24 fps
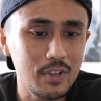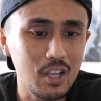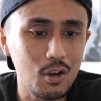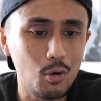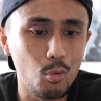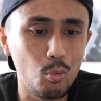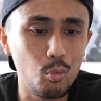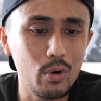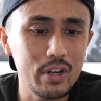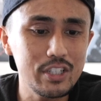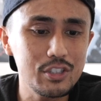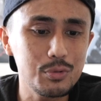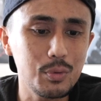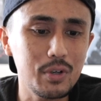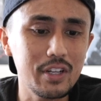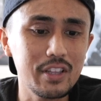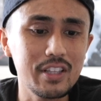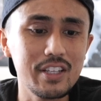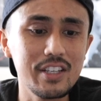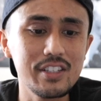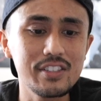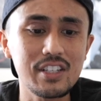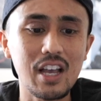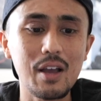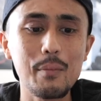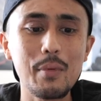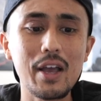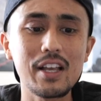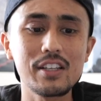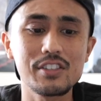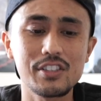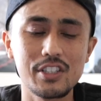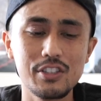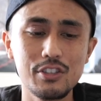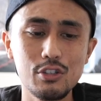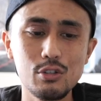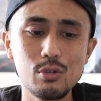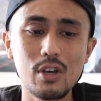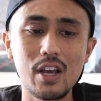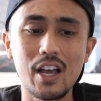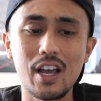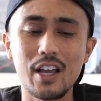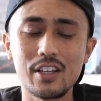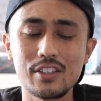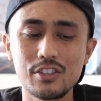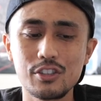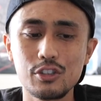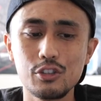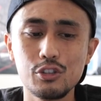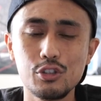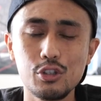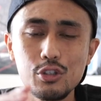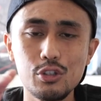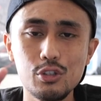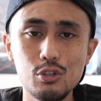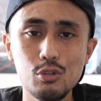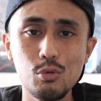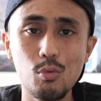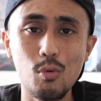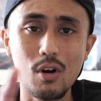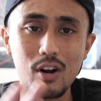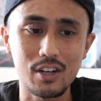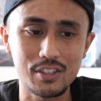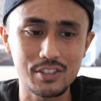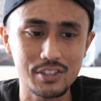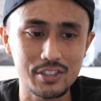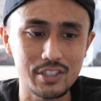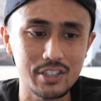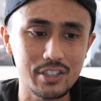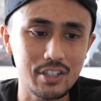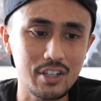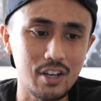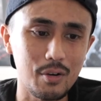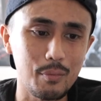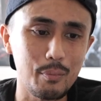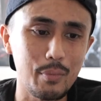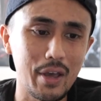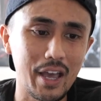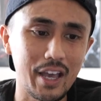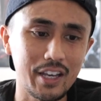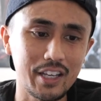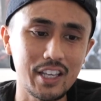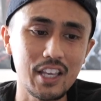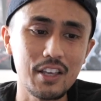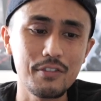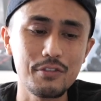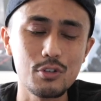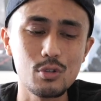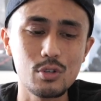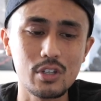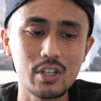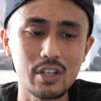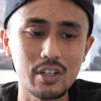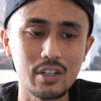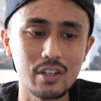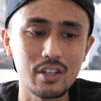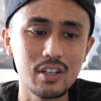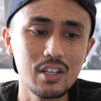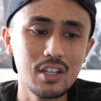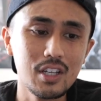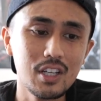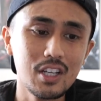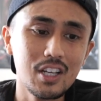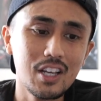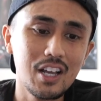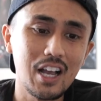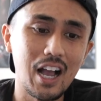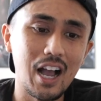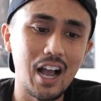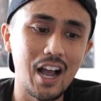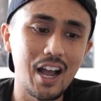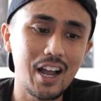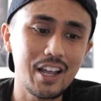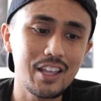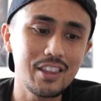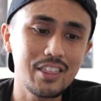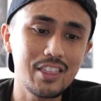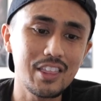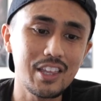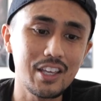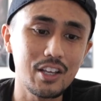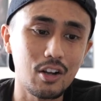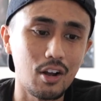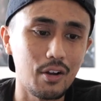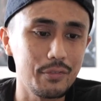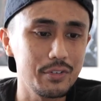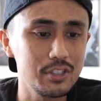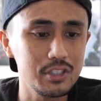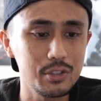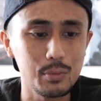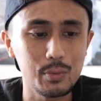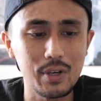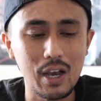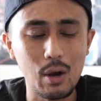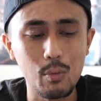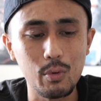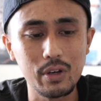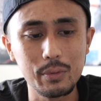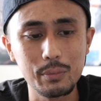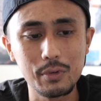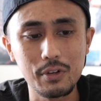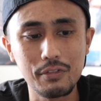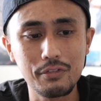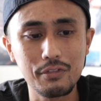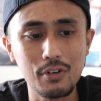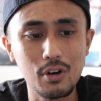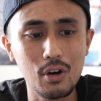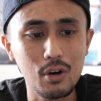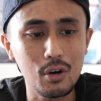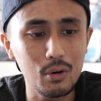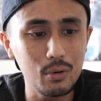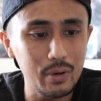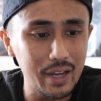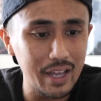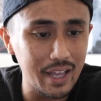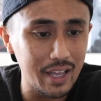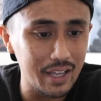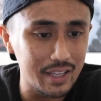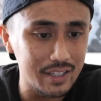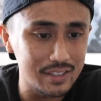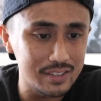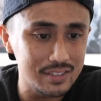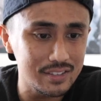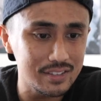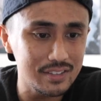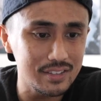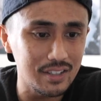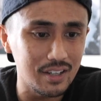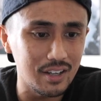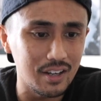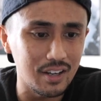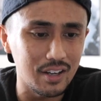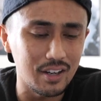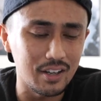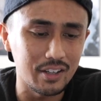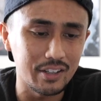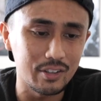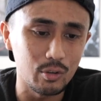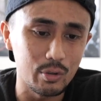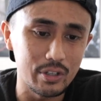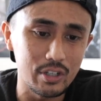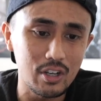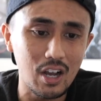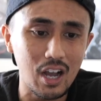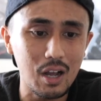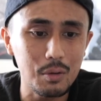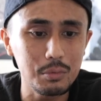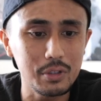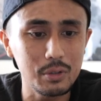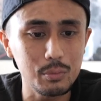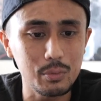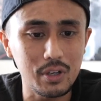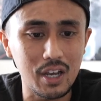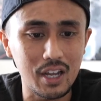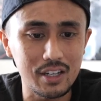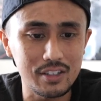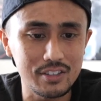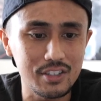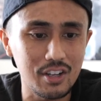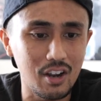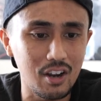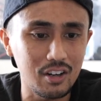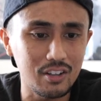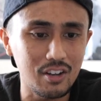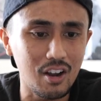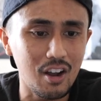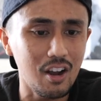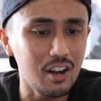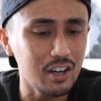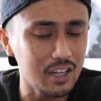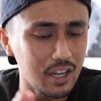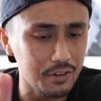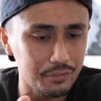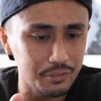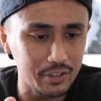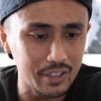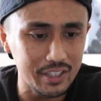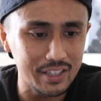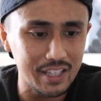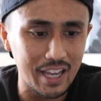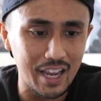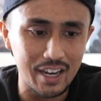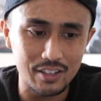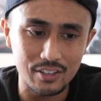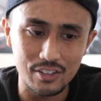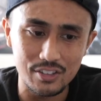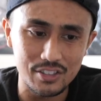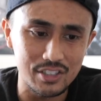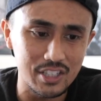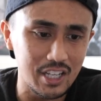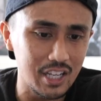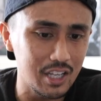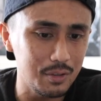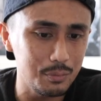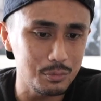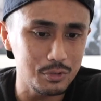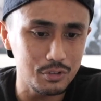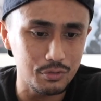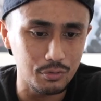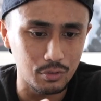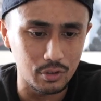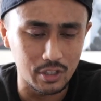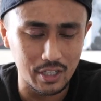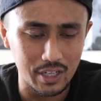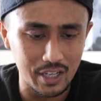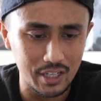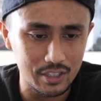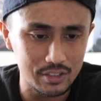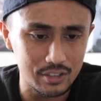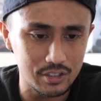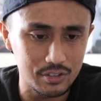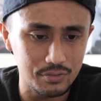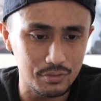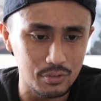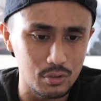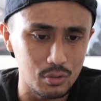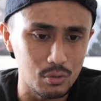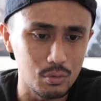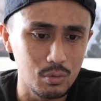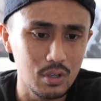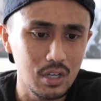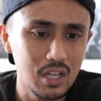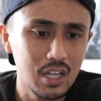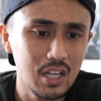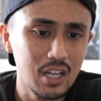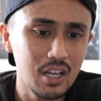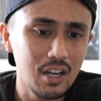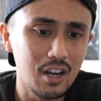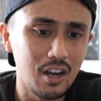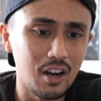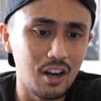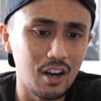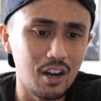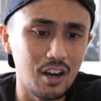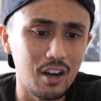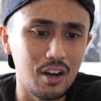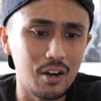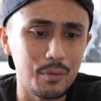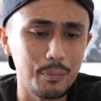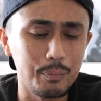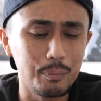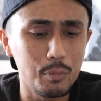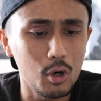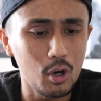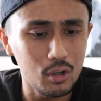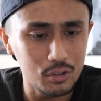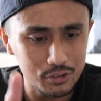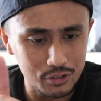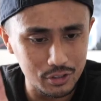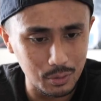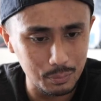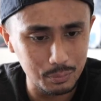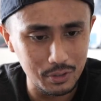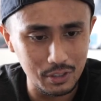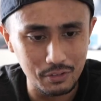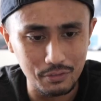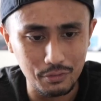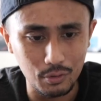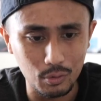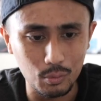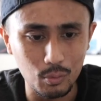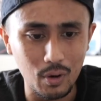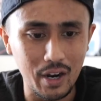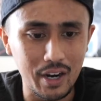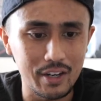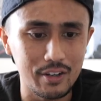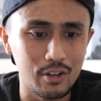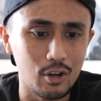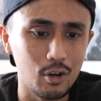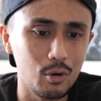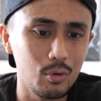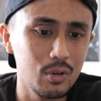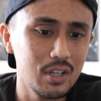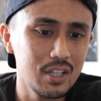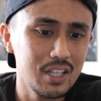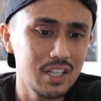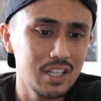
which one of these, I'm asking you guys, do you want to see come back if you could? I think, obviously, we got William Dafoe as Green Goblin, we got Doc Ock, I forget the actors' names for the next few, Paul something for Rhino.